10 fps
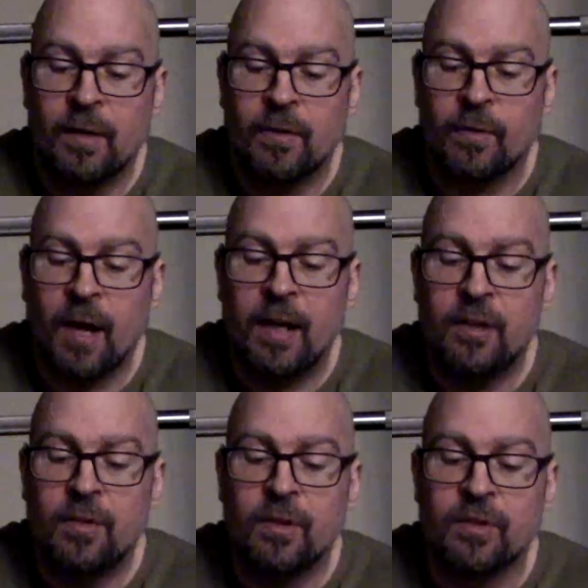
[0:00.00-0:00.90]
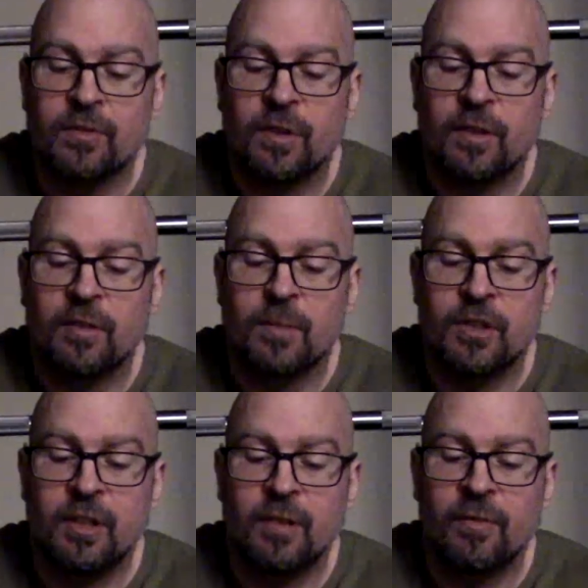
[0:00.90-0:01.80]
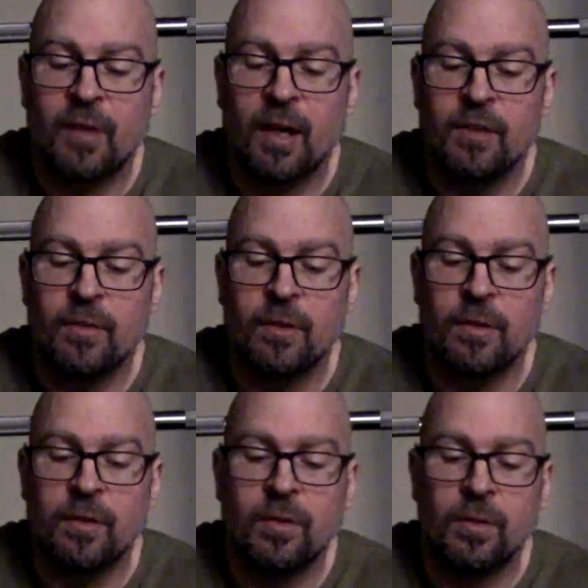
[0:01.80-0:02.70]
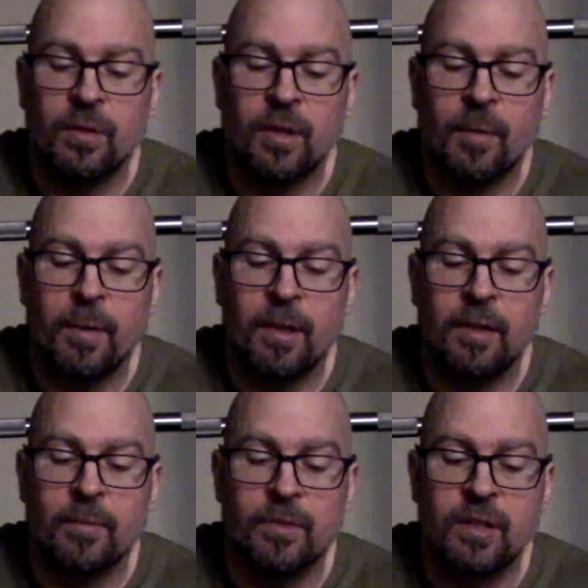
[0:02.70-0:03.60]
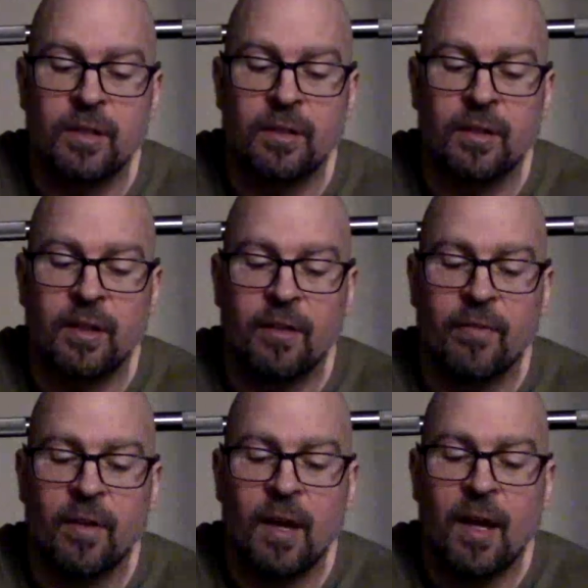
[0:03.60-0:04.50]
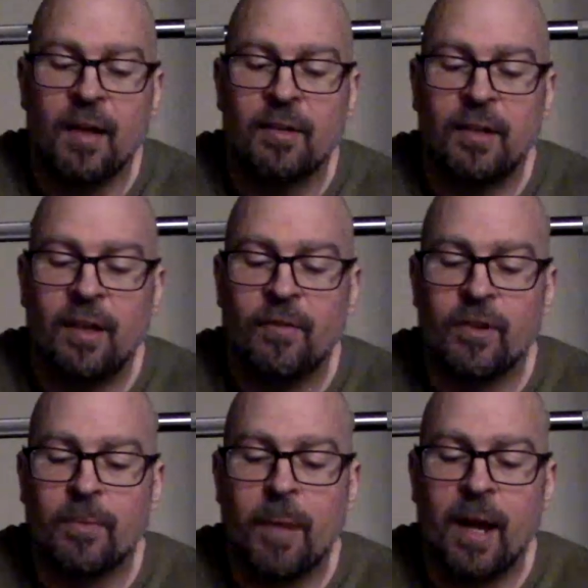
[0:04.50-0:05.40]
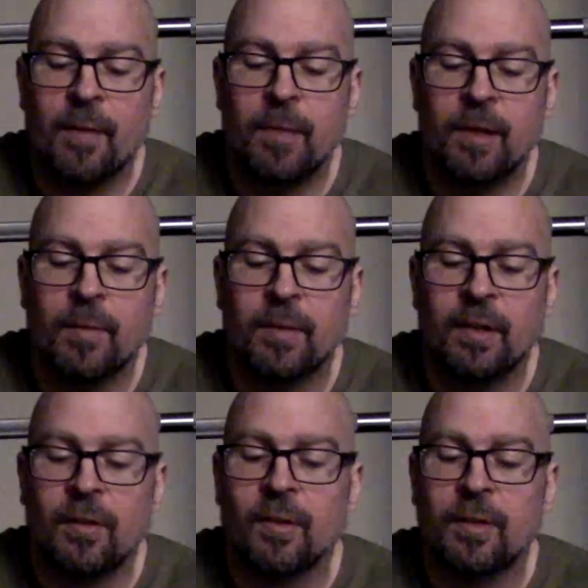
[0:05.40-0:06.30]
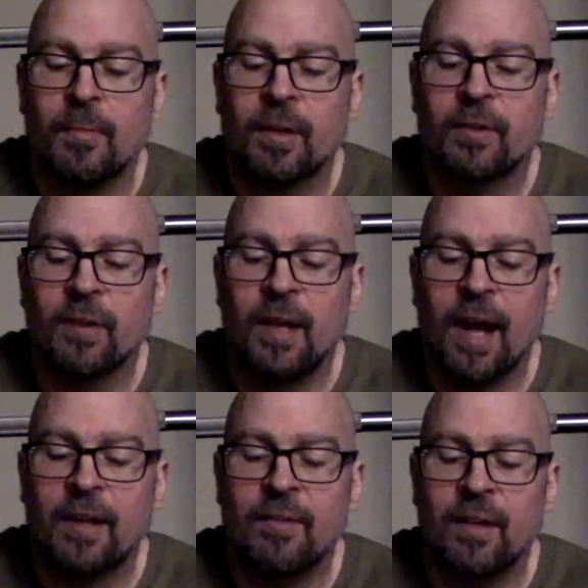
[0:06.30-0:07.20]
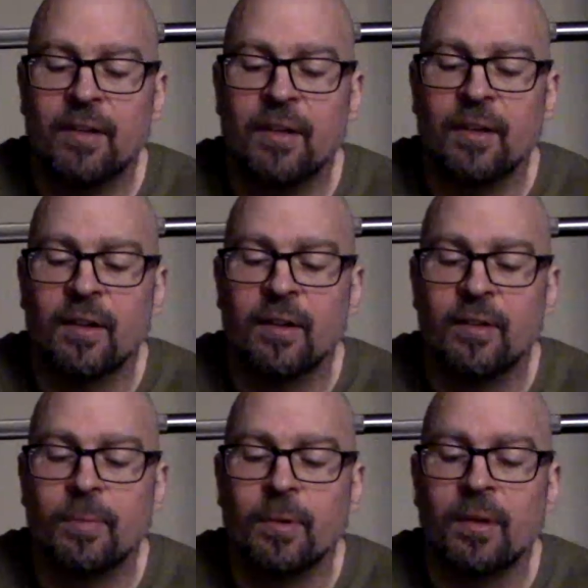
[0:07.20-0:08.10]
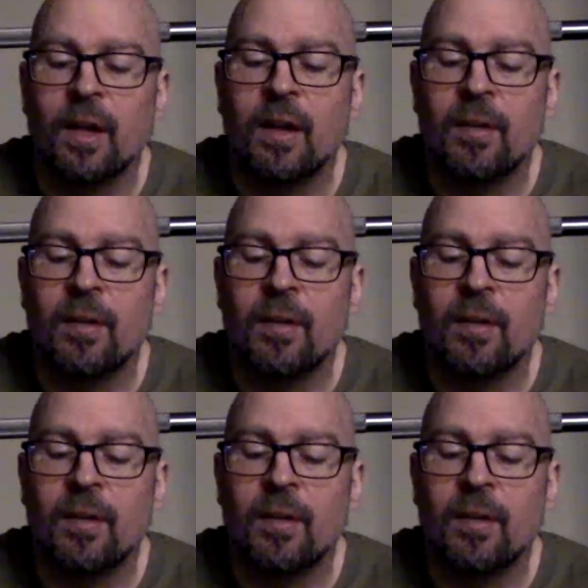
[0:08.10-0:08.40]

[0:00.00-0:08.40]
Try to do the strictest machine fly you can do and hook up an EMG and see if see if your pec becomes the only muscle that activates near 100%